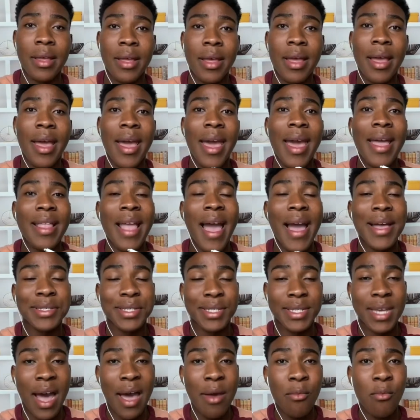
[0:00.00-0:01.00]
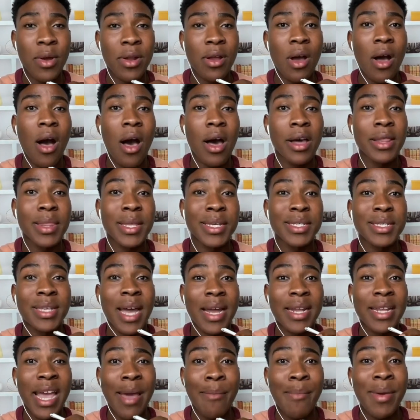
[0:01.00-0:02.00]
And as time went on, this
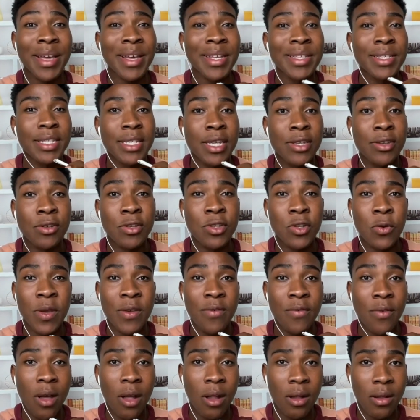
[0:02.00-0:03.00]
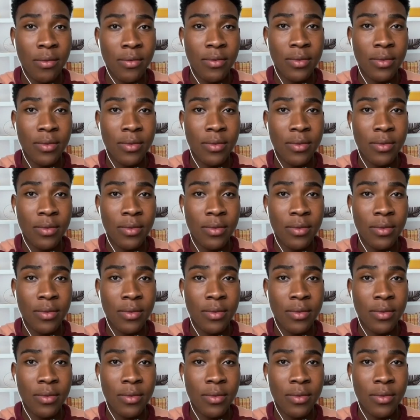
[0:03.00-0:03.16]
dynamic continued to evolve.